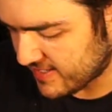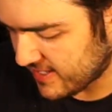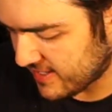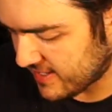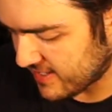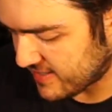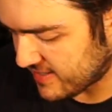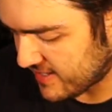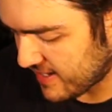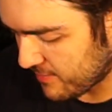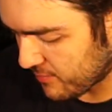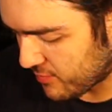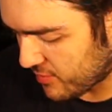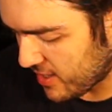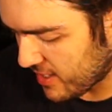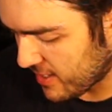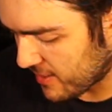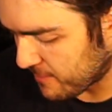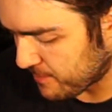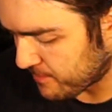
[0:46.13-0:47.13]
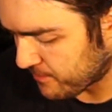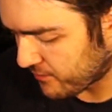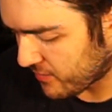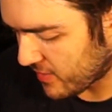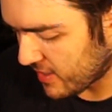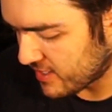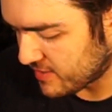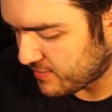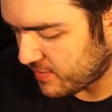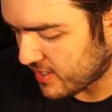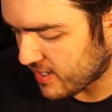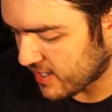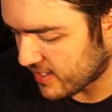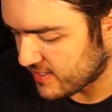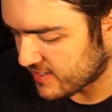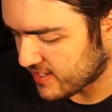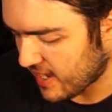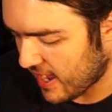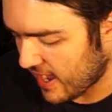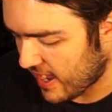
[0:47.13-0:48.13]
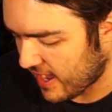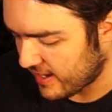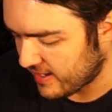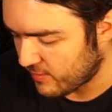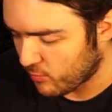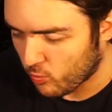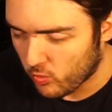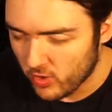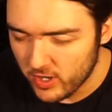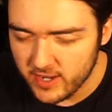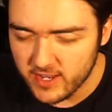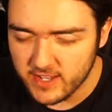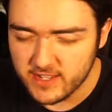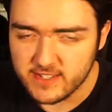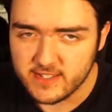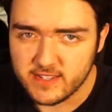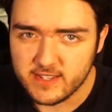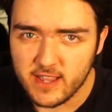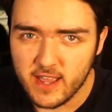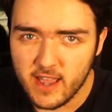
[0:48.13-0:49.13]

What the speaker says: the same thing is because I witness